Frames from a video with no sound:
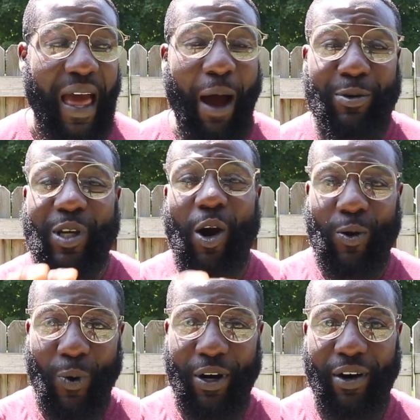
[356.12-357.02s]
was a
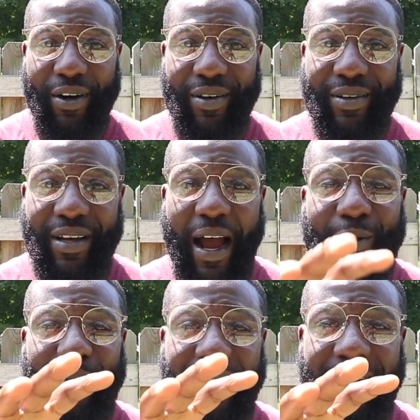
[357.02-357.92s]
hard worker. I
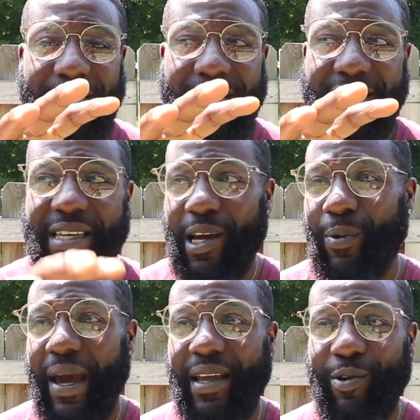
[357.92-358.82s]
don't want to take
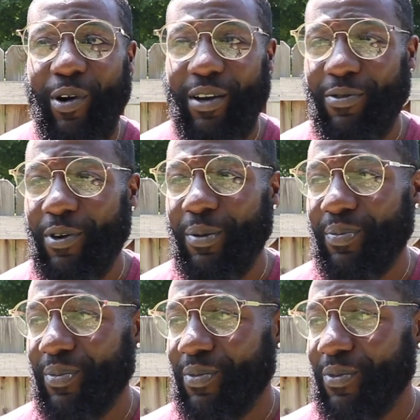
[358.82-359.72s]
away any credit from